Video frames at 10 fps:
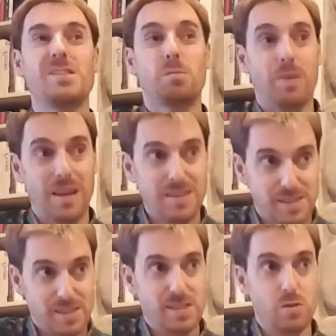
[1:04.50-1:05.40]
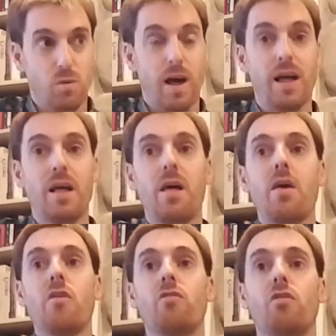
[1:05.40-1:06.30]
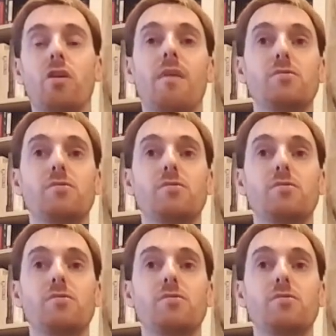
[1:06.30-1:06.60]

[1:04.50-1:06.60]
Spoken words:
spaces as well. So